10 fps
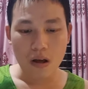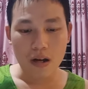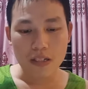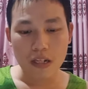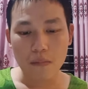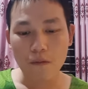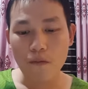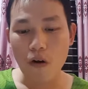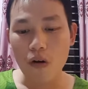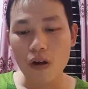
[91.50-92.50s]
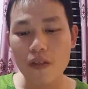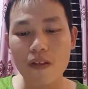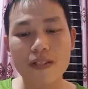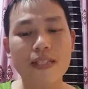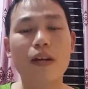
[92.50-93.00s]
Lesson number 4,
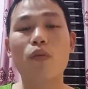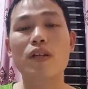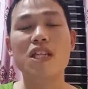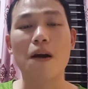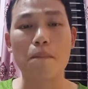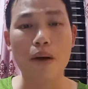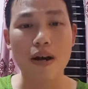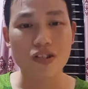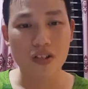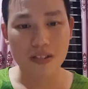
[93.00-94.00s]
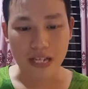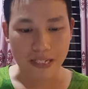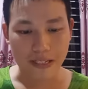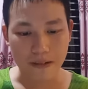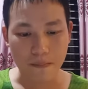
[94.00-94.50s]
the secret of my
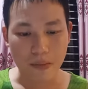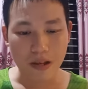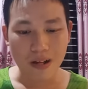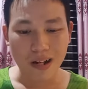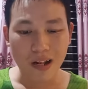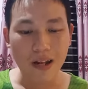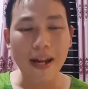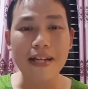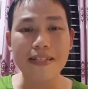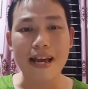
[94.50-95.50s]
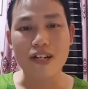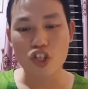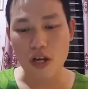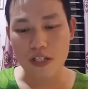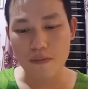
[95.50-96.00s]
success. Ladies and
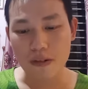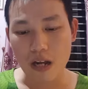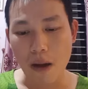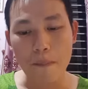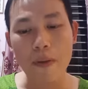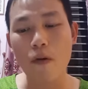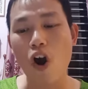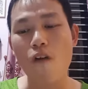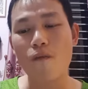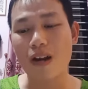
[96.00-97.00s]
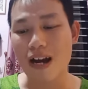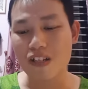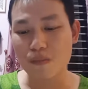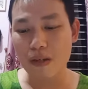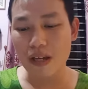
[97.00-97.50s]
gentlemen, people often
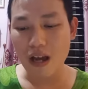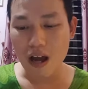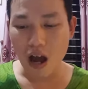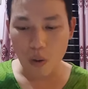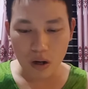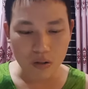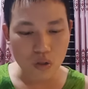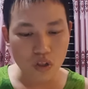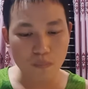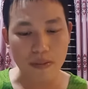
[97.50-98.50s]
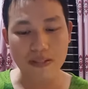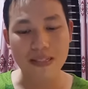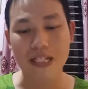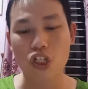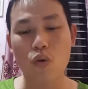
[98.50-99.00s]
ask me how I learned to speak
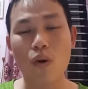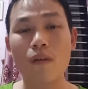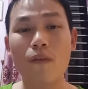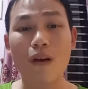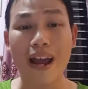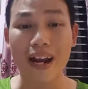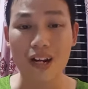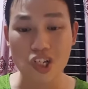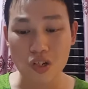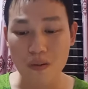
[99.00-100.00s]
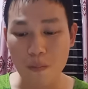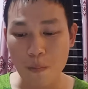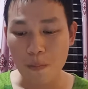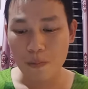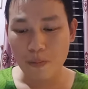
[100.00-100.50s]
such wonderful English.
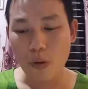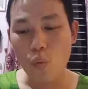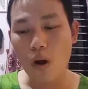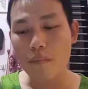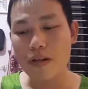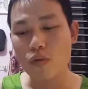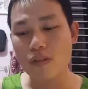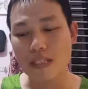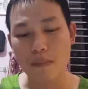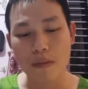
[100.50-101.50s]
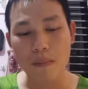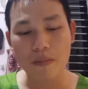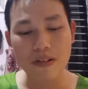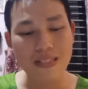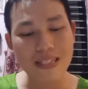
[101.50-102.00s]
They want me to sum up
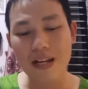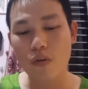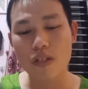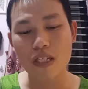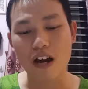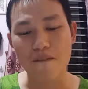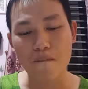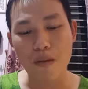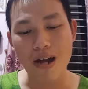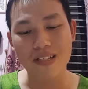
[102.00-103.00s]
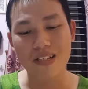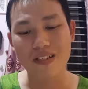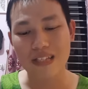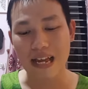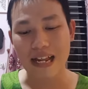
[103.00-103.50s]
the secrets of my success.